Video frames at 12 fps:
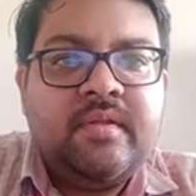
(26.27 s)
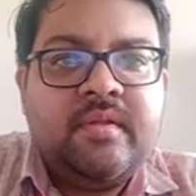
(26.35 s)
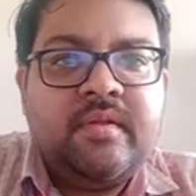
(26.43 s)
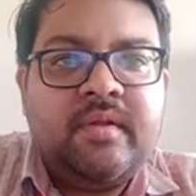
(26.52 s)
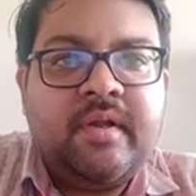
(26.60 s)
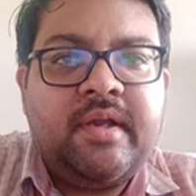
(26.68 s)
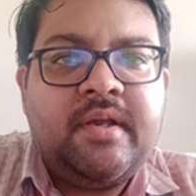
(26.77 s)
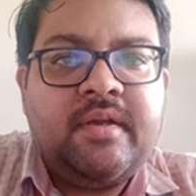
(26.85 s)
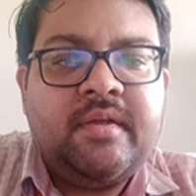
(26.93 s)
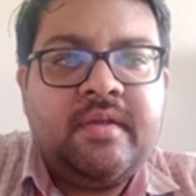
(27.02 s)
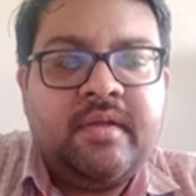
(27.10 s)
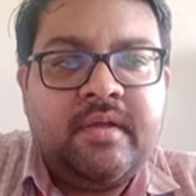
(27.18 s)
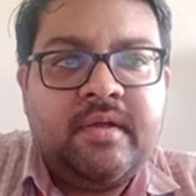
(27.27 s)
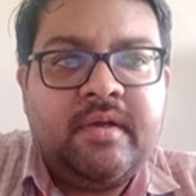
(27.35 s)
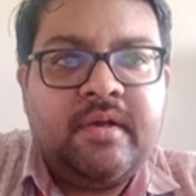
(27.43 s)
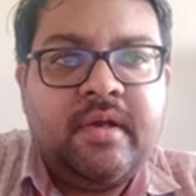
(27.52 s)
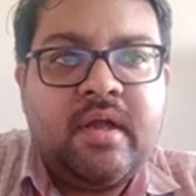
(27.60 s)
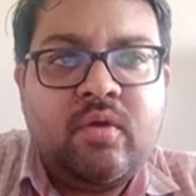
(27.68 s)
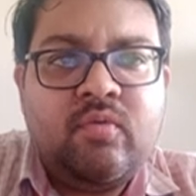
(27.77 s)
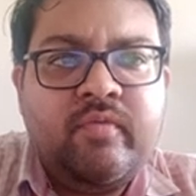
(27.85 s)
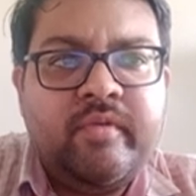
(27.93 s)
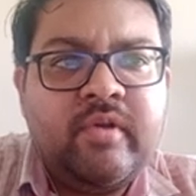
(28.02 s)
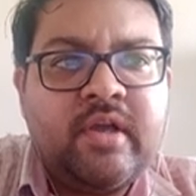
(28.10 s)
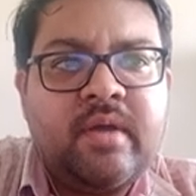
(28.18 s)
right? Now we
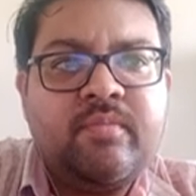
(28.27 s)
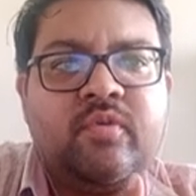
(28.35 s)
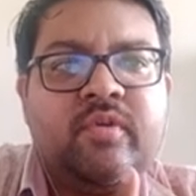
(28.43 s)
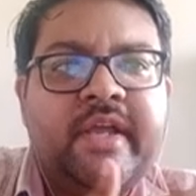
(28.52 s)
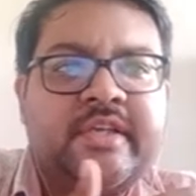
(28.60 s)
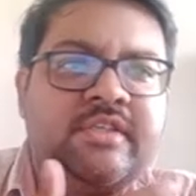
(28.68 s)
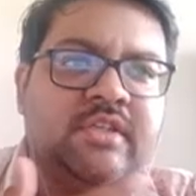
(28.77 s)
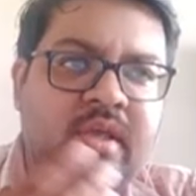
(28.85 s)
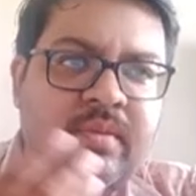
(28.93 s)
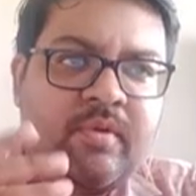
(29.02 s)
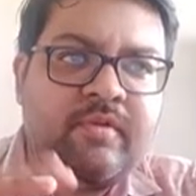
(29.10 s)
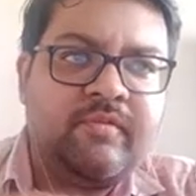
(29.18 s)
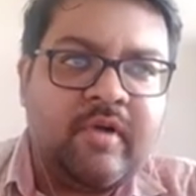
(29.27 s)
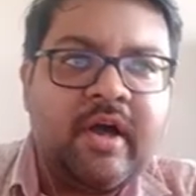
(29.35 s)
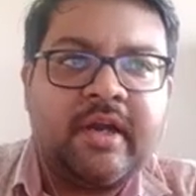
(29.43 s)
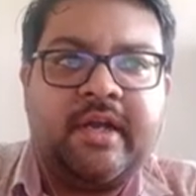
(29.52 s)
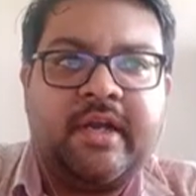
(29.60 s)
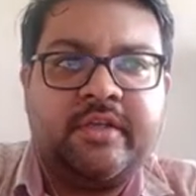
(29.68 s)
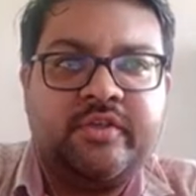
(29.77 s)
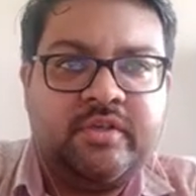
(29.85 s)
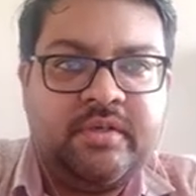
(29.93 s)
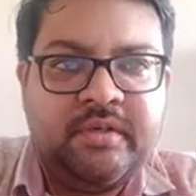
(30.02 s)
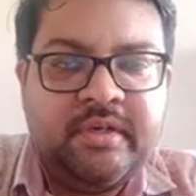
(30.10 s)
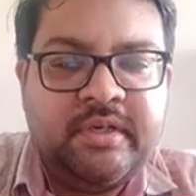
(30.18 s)
will come to next type of architecture.
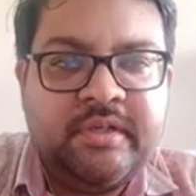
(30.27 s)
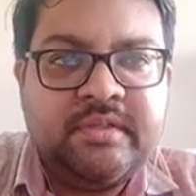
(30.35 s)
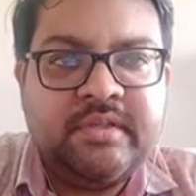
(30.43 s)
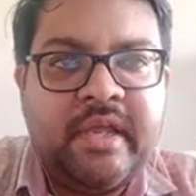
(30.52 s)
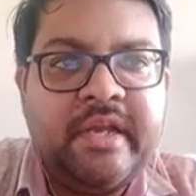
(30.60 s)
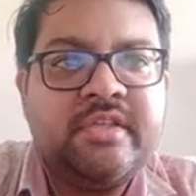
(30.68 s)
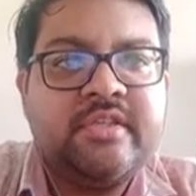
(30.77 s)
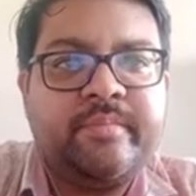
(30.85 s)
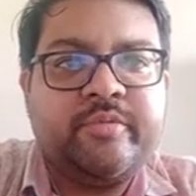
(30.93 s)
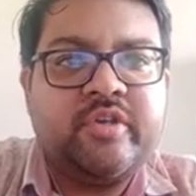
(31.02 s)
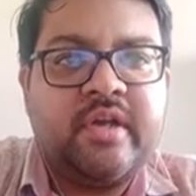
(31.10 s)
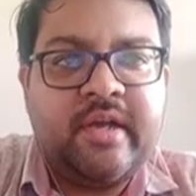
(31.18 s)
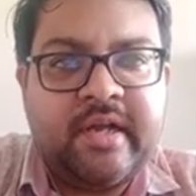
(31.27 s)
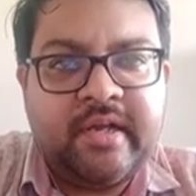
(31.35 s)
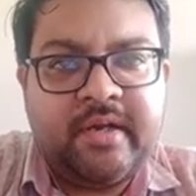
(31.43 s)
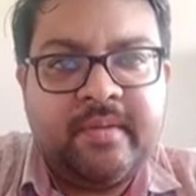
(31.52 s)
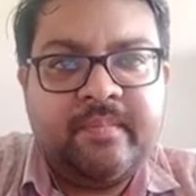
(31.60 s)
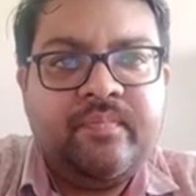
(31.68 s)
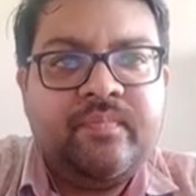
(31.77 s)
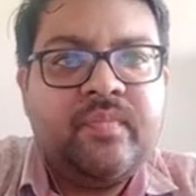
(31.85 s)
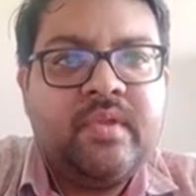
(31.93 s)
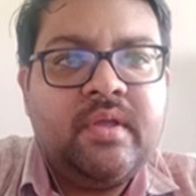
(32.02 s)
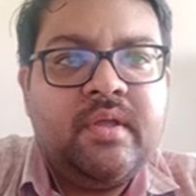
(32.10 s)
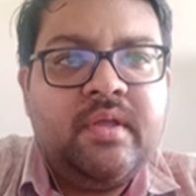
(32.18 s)
It is Inception Net
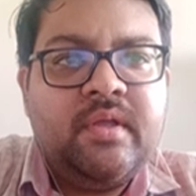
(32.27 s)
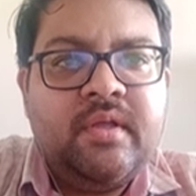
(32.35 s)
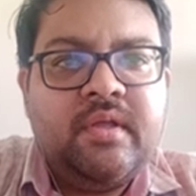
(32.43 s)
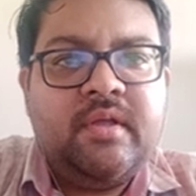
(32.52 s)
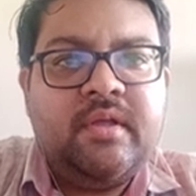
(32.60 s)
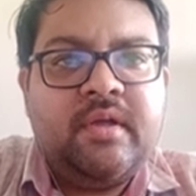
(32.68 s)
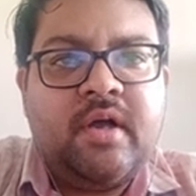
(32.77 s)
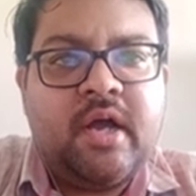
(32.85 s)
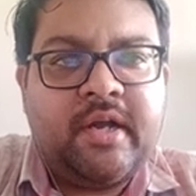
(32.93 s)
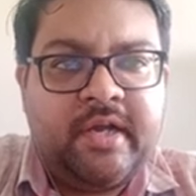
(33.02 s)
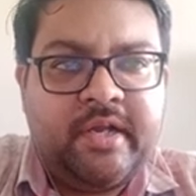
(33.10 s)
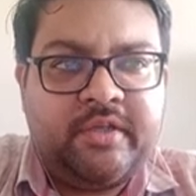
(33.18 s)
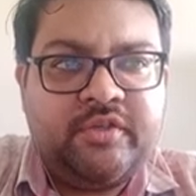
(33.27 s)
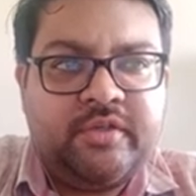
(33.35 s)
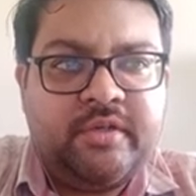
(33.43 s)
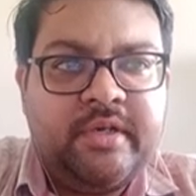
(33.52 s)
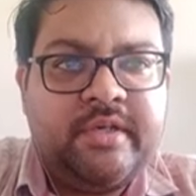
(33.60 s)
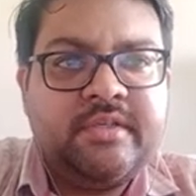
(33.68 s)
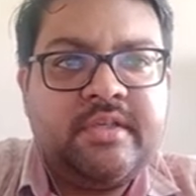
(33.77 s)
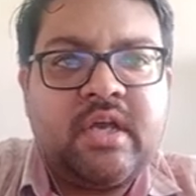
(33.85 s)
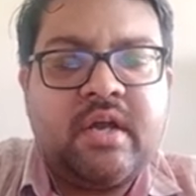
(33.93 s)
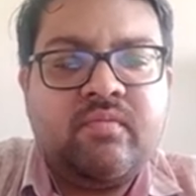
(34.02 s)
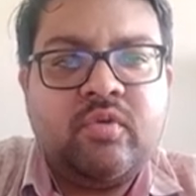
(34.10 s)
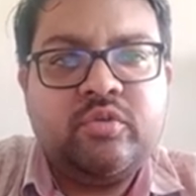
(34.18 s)
architecture. It is a
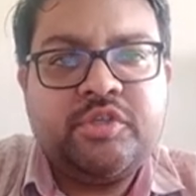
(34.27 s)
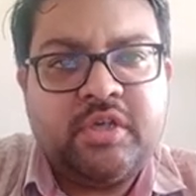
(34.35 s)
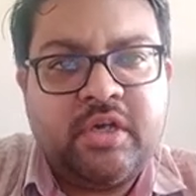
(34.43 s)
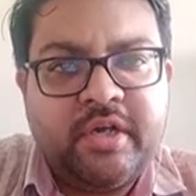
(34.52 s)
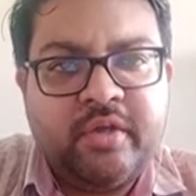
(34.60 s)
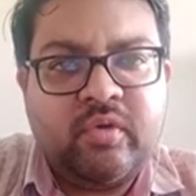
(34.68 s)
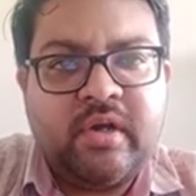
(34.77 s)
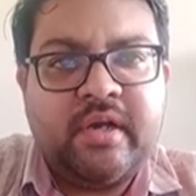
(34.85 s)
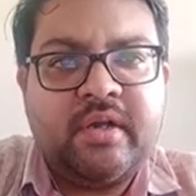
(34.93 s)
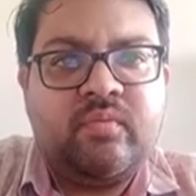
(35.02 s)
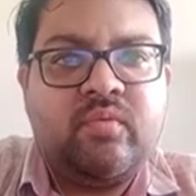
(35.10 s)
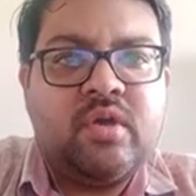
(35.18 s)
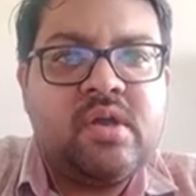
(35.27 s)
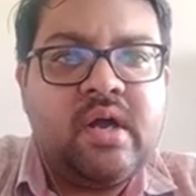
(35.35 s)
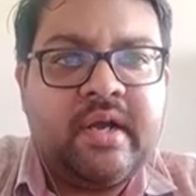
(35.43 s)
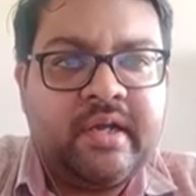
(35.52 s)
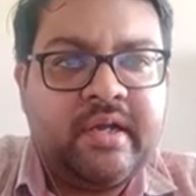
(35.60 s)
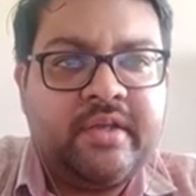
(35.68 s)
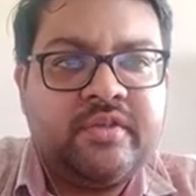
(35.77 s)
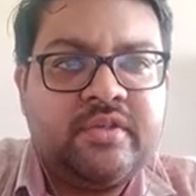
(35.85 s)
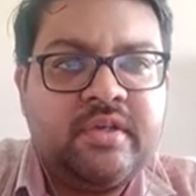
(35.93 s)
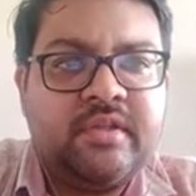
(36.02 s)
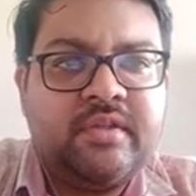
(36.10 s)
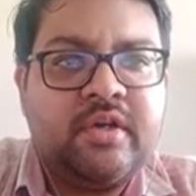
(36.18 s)
convolutional neural network
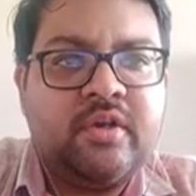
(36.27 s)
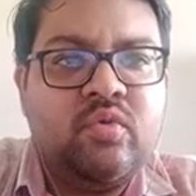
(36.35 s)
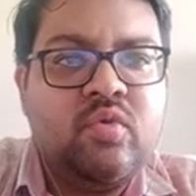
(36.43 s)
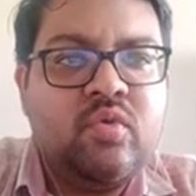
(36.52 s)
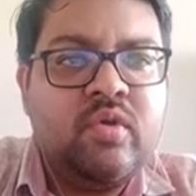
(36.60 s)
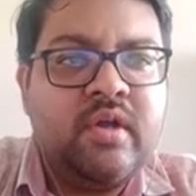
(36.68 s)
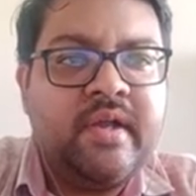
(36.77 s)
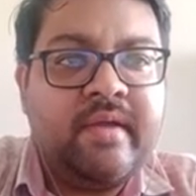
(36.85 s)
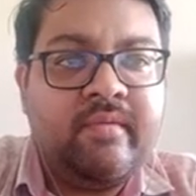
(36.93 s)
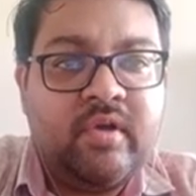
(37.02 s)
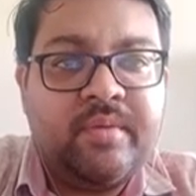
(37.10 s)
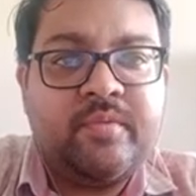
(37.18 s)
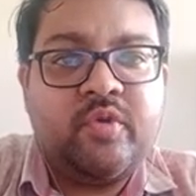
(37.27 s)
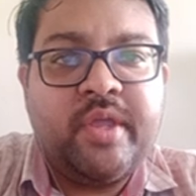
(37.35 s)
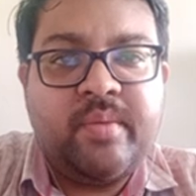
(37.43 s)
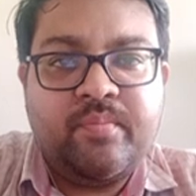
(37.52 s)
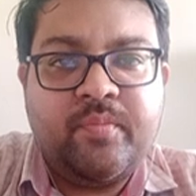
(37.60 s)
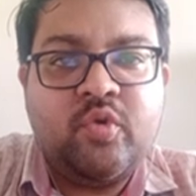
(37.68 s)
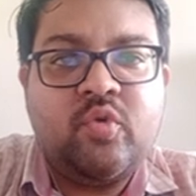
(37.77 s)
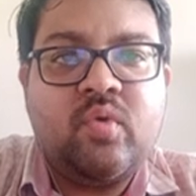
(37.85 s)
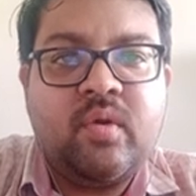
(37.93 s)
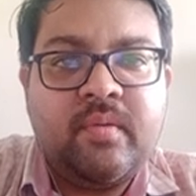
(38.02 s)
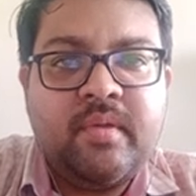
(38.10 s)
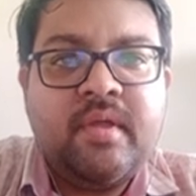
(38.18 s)
architecture that Google developed to improve
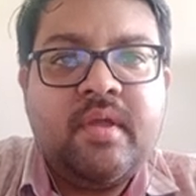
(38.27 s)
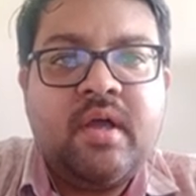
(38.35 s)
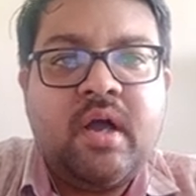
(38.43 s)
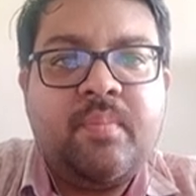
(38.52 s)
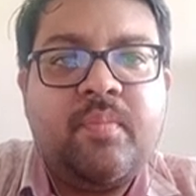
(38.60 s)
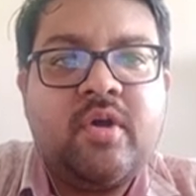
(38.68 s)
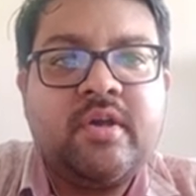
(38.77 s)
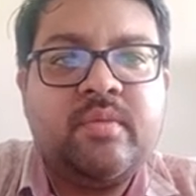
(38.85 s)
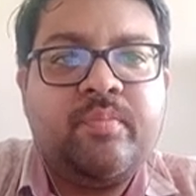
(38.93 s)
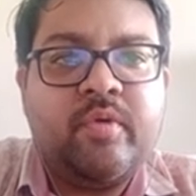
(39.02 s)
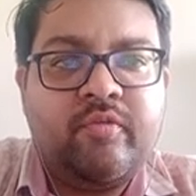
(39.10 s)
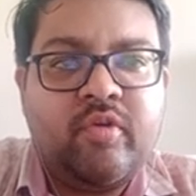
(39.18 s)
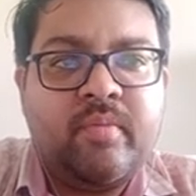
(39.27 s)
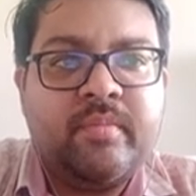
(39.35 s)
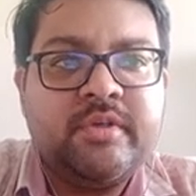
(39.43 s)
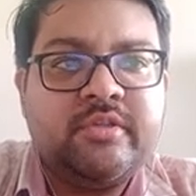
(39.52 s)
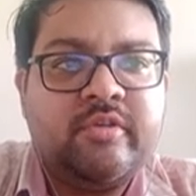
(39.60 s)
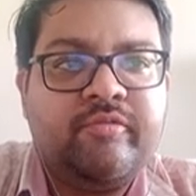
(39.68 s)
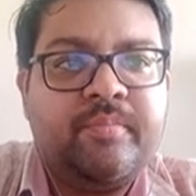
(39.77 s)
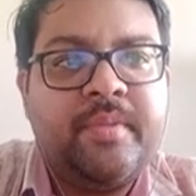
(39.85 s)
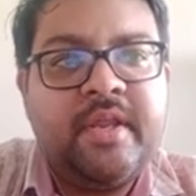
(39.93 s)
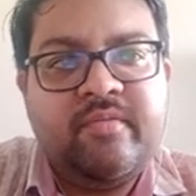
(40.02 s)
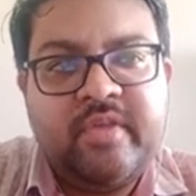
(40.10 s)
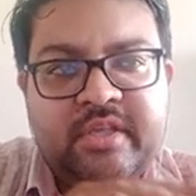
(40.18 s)
upon the performance of
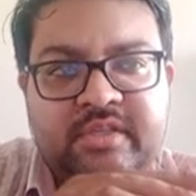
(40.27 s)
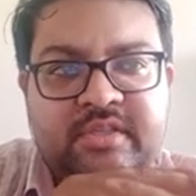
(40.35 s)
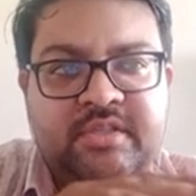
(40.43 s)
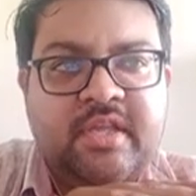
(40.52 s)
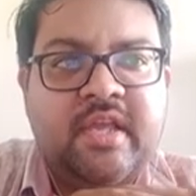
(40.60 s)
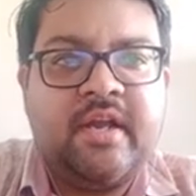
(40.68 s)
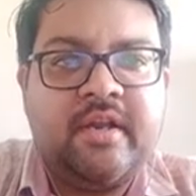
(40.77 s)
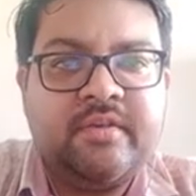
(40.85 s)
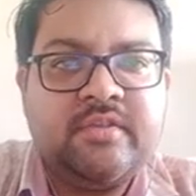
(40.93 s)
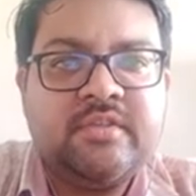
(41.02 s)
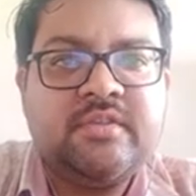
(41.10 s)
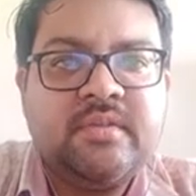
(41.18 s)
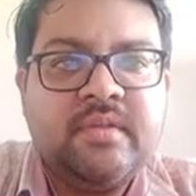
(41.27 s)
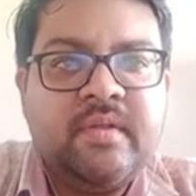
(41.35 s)
previous CNNs